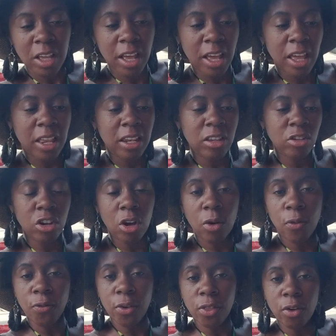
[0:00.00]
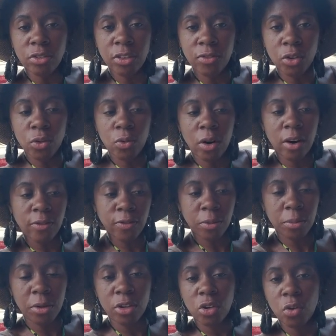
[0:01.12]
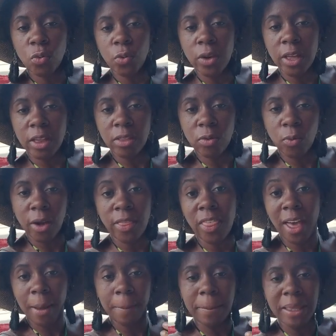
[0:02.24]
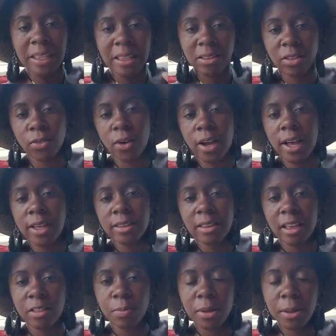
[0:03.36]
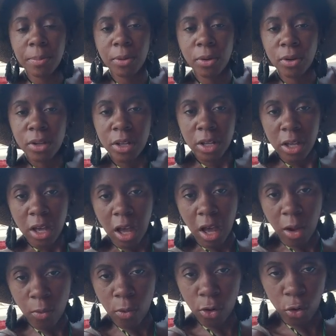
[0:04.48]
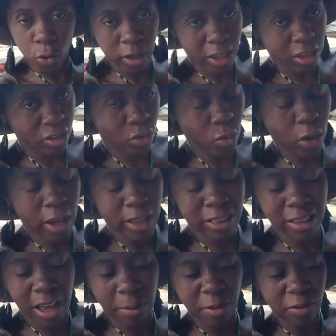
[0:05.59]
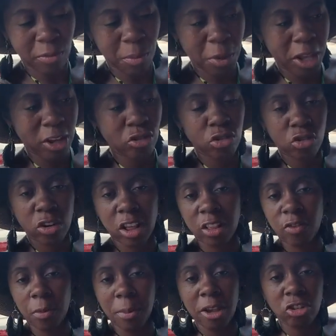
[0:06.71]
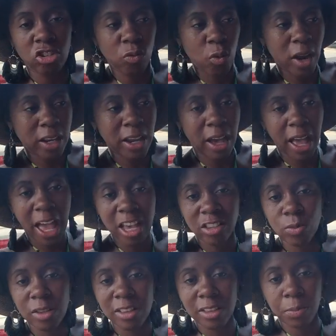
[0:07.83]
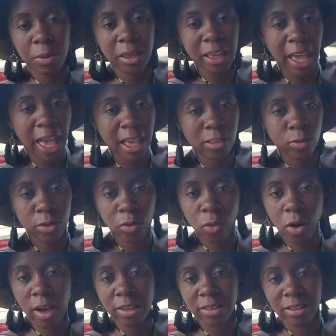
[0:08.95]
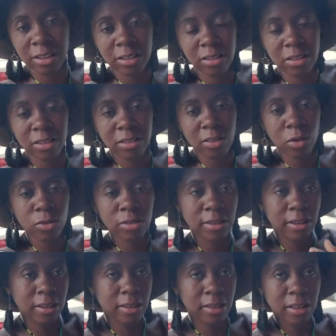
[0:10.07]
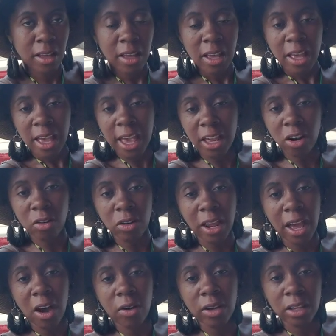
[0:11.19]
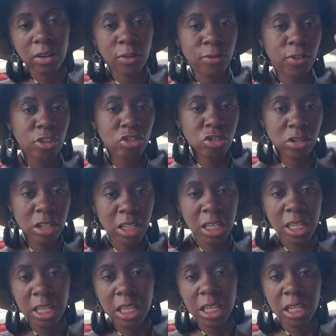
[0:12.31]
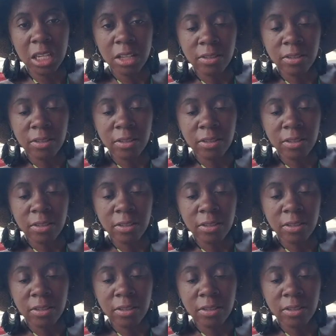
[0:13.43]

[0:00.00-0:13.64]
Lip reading: And, you know, for those of you who aren't familiar with what that means for us as people, we're going into a time of major transformation right now as we speak, as we cross into the solstice and are now in officially in,